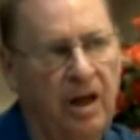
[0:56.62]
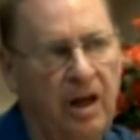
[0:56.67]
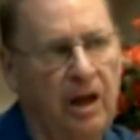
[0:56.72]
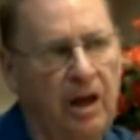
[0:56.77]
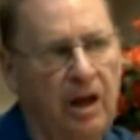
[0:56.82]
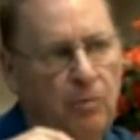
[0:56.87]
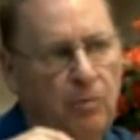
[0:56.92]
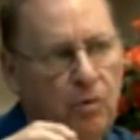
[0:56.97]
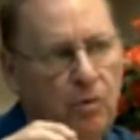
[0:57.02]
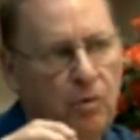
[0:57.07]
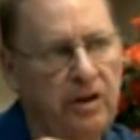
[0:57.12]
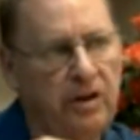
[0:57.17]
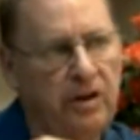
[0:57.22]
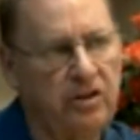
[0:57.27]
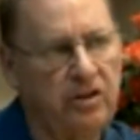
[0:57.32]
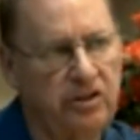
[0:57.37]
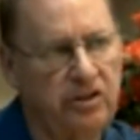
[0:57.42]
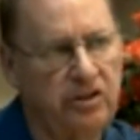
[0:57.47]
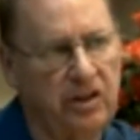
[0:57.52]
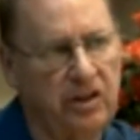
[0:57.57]
And more
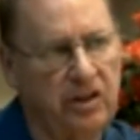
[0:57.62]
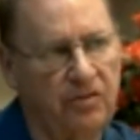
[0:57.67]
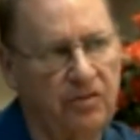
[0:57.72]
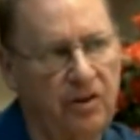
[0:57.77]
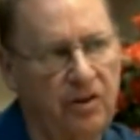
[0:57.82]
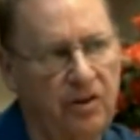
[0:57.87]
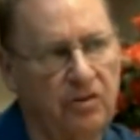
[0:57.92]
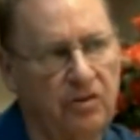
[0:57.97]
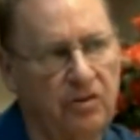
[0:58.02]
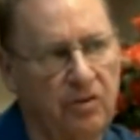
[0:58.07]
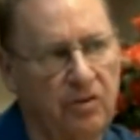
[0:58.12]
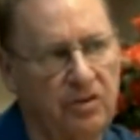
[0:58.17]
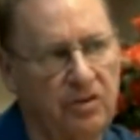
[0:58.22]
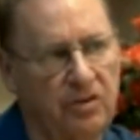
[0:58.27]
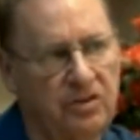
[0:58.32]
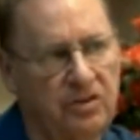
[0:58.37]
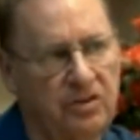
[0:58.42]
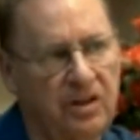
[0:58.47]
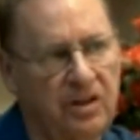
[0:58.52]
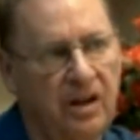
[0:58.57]
energetic
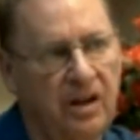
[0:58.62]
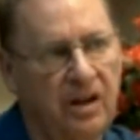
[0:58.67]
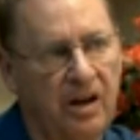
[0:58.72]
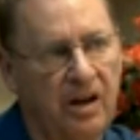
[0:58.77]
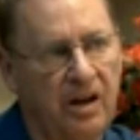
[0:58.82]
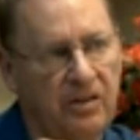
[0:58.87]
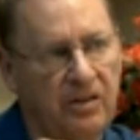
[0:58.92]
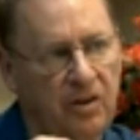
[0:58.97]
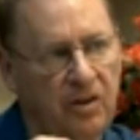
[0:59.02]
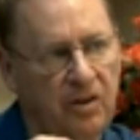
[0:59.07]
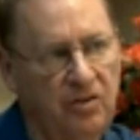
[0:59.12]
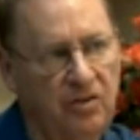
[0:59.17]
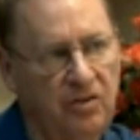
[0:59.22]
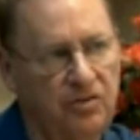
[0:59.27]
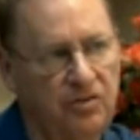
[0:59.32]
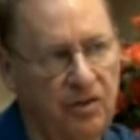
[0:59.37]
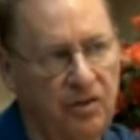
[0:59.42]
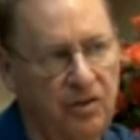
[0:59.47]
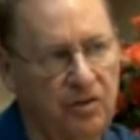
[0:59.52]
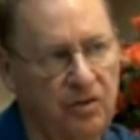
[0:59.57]
photons are those
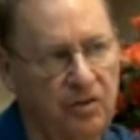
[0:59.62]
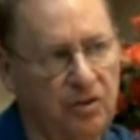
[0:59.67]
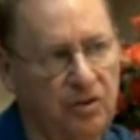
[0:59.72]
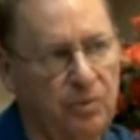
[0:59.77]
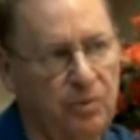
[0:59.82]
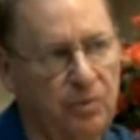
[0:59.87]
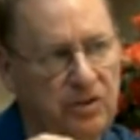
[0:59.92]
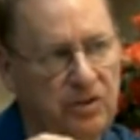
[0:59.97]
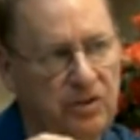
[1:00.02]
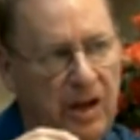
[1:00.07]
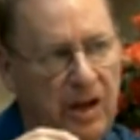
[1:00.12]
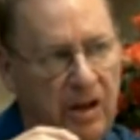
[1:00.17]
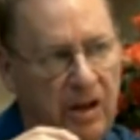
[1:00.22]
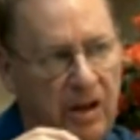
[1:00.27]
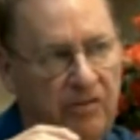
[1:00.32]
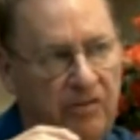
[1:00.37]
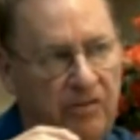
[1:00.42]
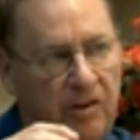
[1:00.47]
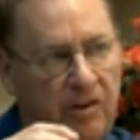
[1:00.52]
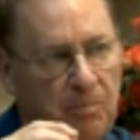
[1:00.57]
photons which
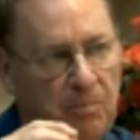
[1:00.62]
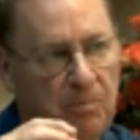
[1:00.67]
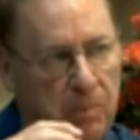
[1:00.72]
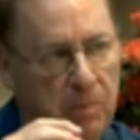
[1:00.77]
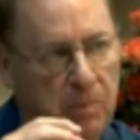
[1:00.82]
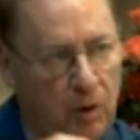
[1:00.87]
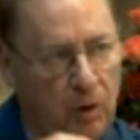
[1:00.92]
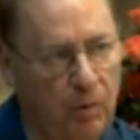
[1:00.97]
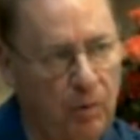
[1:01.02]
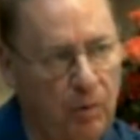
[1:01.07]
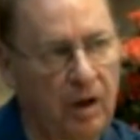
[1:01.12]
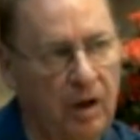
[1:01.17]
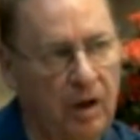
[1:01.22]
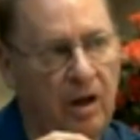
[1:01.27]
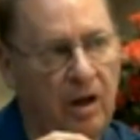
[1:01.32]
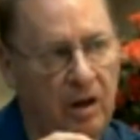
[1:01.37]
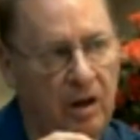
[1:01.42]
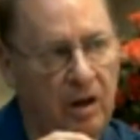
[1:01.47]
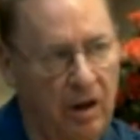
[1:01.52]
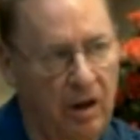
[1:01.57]
have bluer
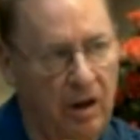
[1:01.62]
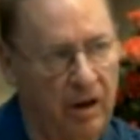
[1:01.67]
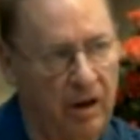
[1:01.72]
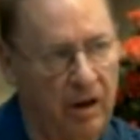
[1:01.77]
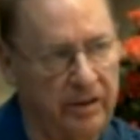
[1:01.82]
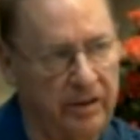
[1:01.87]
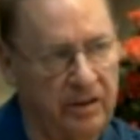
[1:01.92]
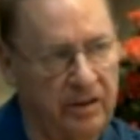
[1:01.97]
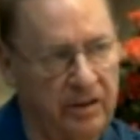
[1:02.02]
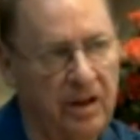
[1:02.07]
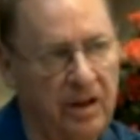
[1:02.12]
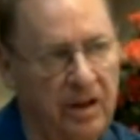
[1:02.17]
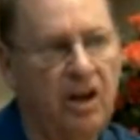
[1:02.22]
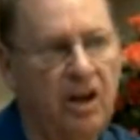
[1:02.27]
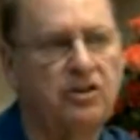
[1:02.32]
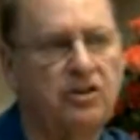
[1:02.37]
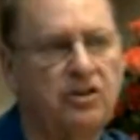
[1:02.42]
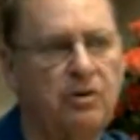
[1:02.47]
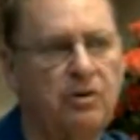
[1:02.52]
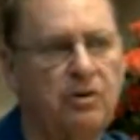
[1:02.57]
light.
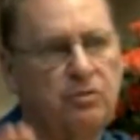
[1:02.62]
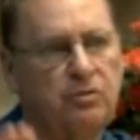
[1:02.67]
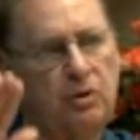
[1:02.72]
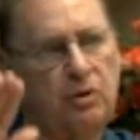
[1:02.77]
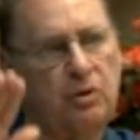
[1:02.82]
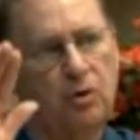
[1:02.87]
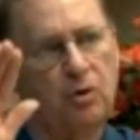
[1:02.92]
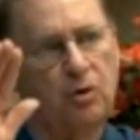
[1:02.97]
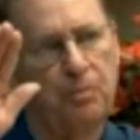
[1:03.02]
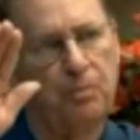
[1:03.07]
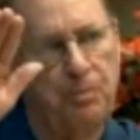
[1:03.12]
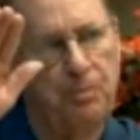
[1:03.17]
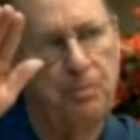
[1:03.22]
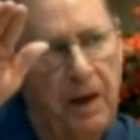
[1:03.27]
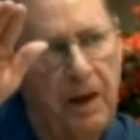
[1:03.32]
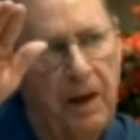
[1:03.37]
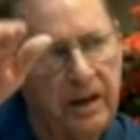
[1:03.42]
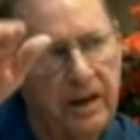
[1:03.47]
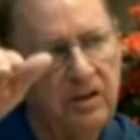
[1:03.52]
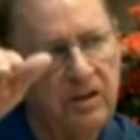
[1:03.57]
So as we look
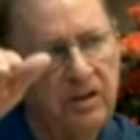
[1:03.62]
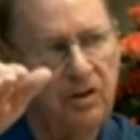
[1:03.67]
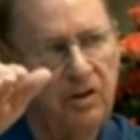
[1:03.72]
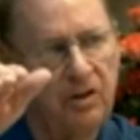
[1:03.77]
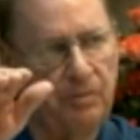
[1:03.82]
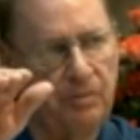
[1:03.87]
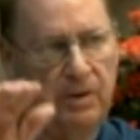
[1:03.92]
back into the